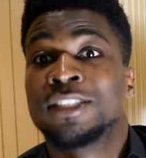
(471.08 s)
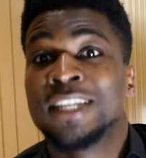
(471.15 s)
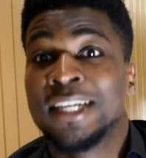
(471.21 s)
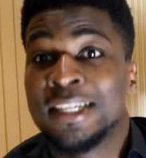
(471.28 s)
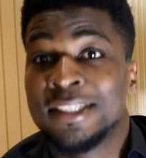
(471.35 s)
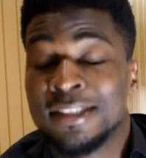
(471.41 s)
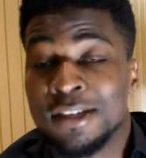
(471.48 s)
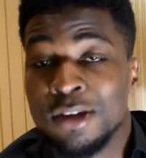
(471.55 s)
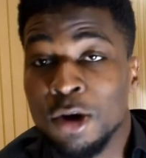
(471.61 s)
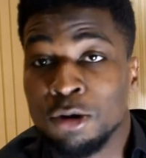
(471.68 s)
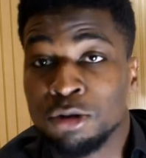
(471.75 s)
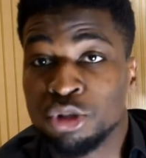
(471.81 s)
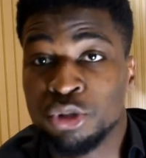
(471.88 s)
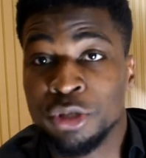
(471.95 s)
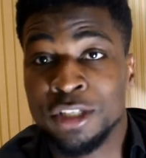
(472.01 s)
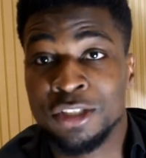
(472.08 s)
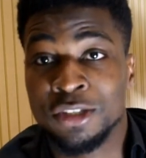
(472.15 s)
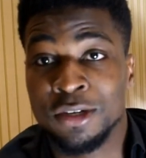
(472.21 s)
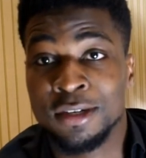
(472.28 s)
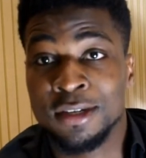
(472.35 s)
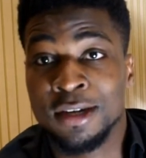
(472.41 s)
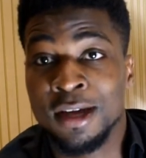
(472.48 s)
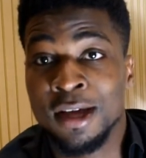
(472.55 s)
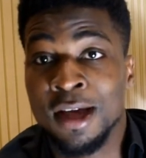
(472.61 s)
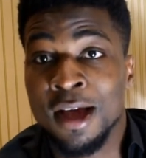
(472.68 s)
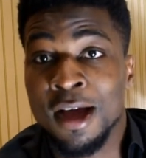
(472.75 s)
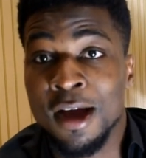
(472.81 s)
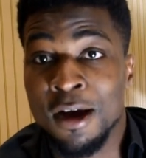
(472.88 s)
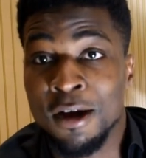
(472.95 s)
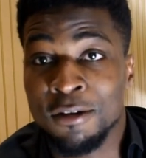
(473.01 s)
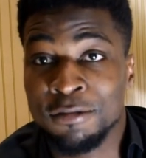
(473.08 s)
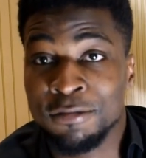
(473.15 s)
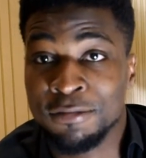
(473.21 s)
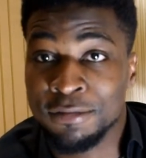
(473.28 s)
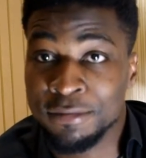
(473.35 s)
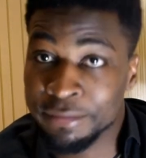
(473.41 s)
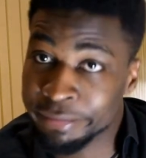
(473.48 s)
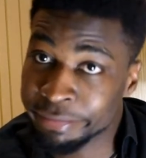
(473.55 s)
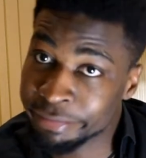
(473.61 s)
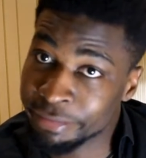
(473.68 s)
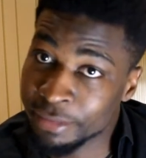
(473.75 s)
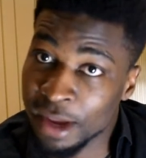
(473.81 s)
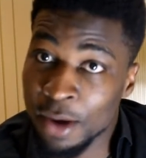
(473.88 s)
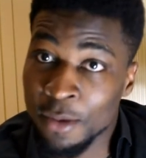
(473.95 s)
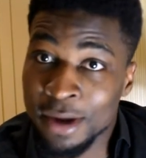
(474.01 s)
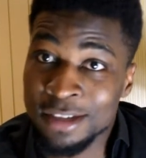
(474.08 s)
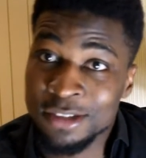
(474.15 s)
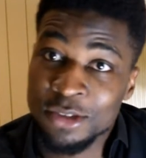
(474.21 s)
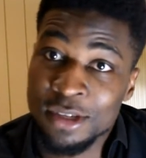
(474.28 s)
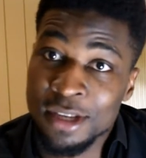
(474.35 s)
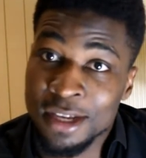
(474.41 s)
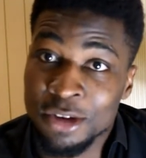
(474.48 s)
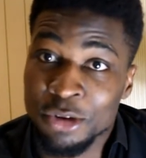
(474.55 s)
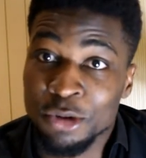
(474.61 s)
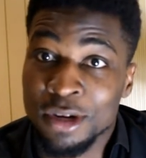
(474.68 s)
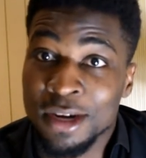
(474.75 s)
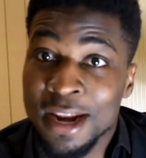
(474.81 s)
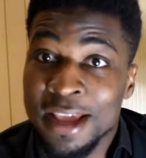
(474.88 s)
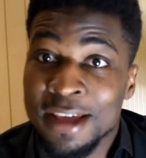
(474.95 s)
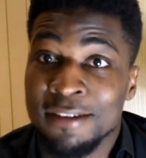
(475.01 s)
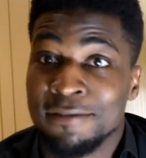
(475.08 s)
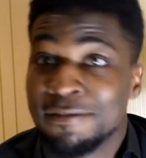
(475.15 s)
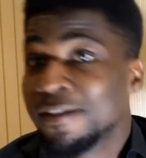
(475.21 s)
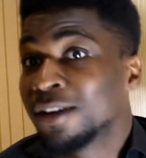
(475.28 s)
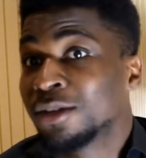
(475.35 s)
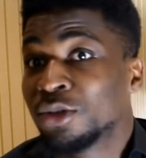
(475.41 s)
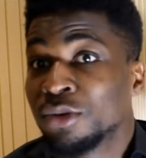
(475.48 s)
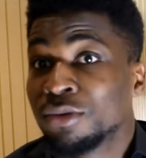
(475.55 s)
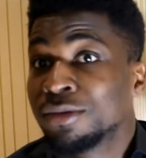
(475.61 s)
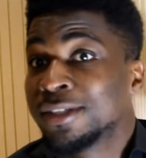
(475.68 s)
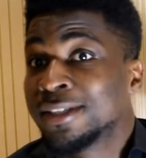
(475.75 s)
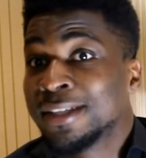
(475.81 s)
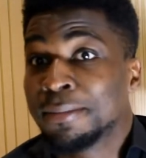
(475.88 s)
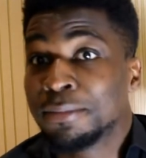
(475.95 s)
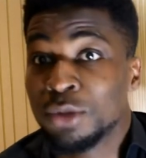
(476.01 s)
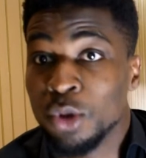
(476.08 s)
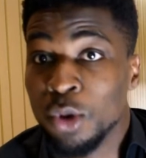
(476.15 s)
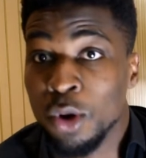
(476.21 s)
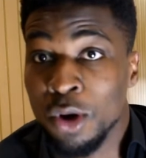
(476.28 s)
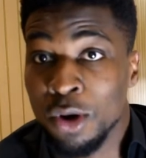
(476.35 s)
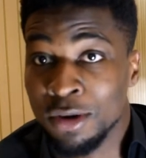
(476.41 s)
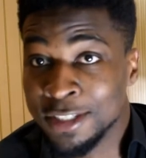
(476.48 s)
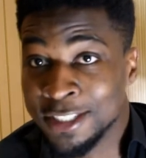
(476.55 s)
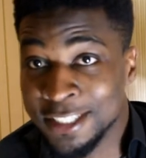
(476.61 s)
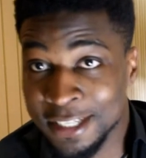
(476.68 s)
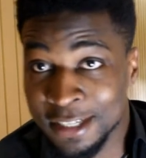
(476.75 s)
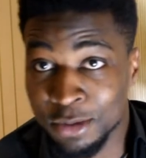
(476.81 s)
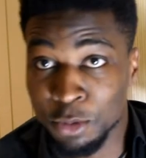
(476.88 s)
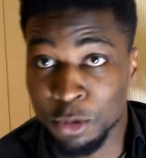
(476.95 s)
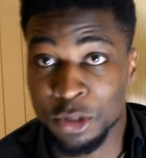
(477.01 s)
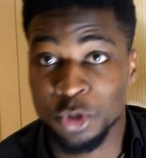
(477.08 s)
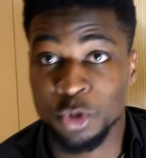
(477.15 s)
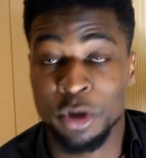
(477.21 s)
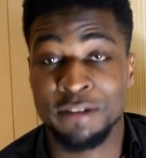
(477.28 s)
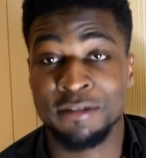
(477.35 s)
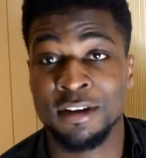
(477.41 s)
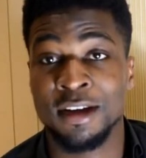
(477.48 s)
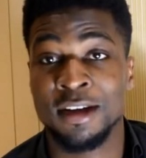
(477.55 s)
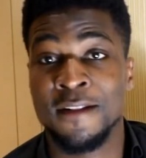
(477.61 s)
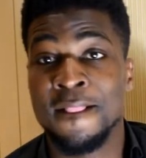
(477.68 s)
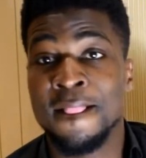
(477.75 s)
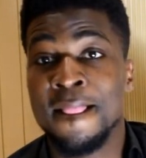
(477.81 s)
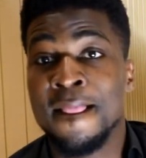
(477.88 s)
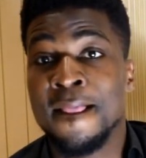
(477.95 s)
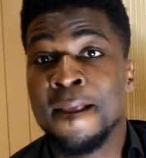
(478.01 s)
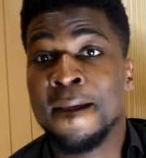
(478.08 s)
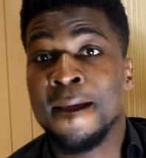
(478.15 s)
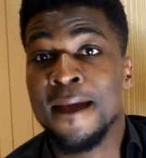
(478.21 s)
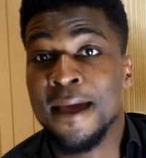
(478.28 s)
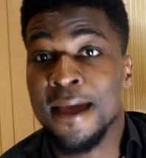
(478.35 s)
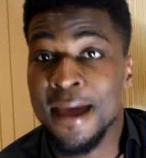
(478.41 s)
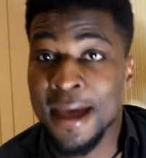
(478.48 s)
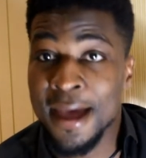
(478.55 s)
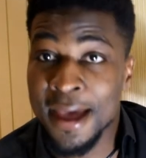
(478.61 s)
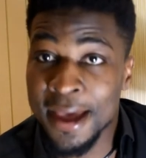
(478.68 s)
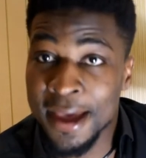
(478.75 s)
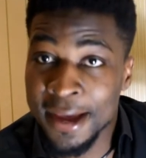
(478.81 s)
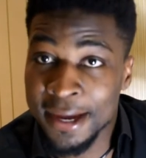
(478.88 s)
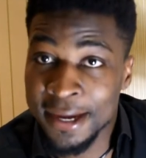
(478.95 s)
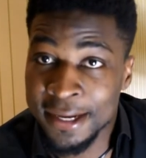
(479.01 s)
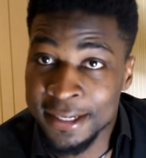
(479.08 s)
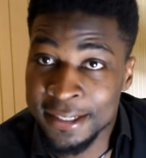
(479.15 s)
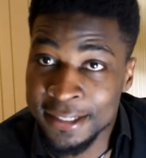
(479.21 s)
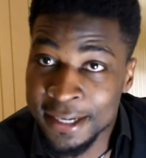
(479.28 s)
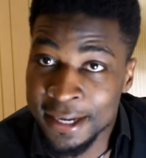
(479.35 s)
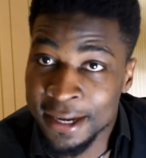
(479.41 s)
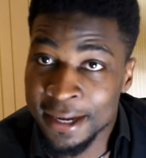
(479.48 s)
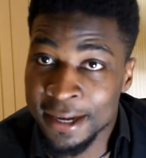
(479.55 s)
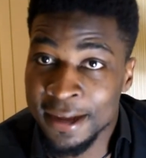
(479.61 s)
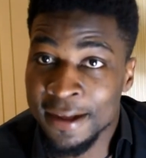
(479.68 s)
Genetic alteration of our insulin growth-like factor receptor or gene whatsoever, and